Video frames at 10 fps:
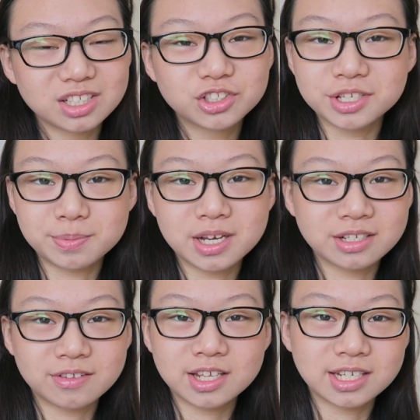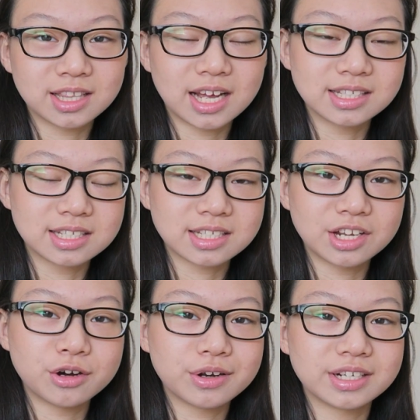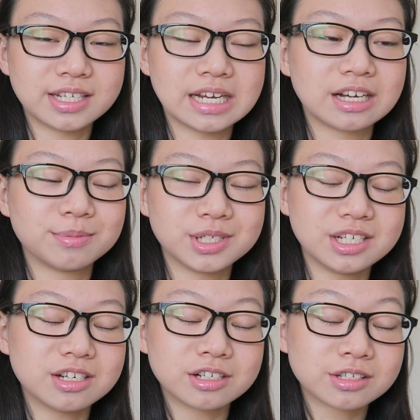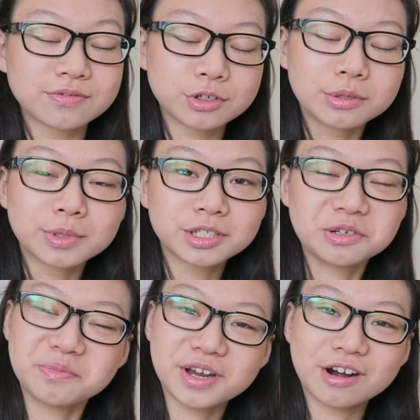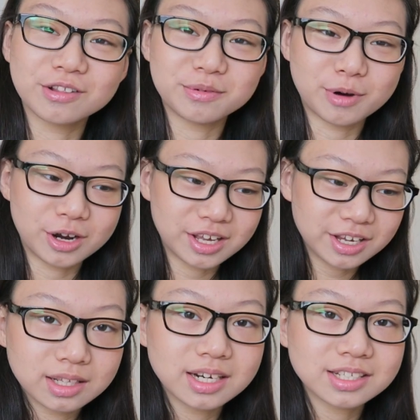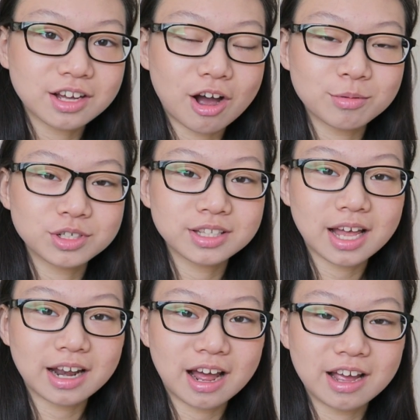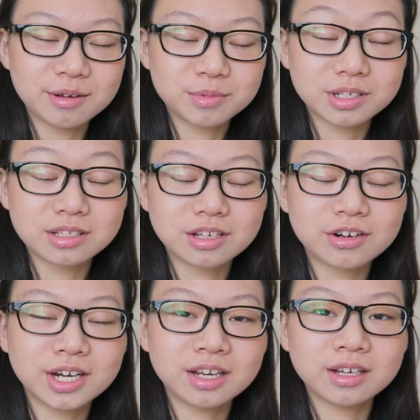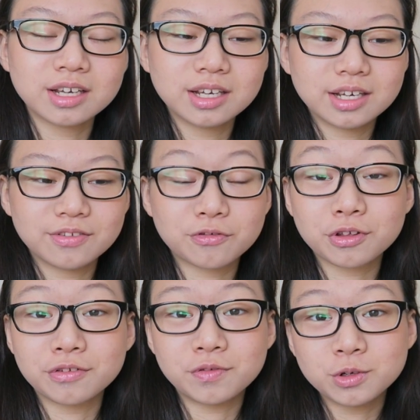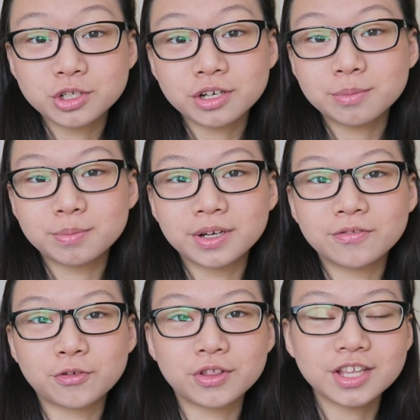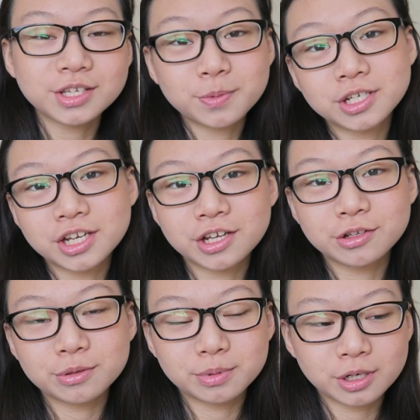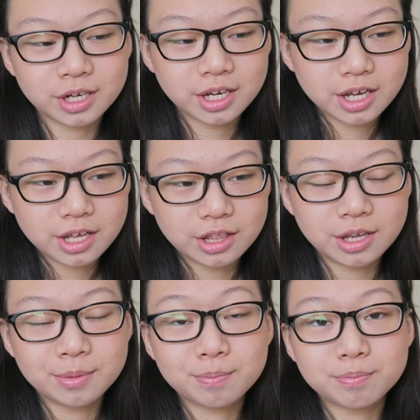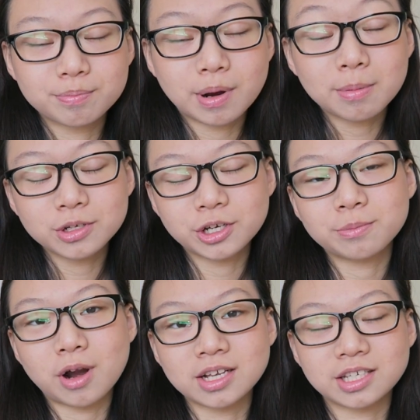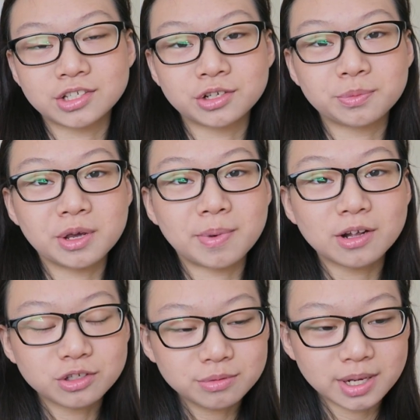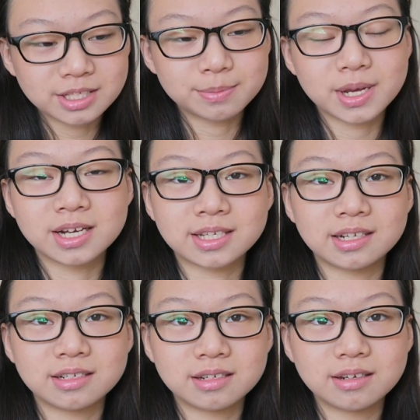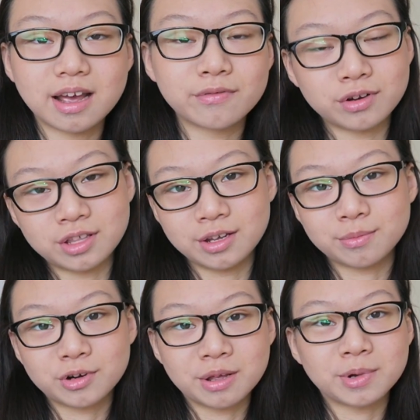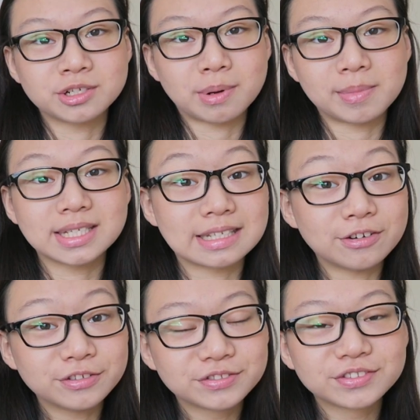just because of the deadline, since I know it can take up to years for your book to appear on the market. That is an option that I am considering for the future, but for this particular book, the publishing process took me about 2 months because I did everything pretty much by myself.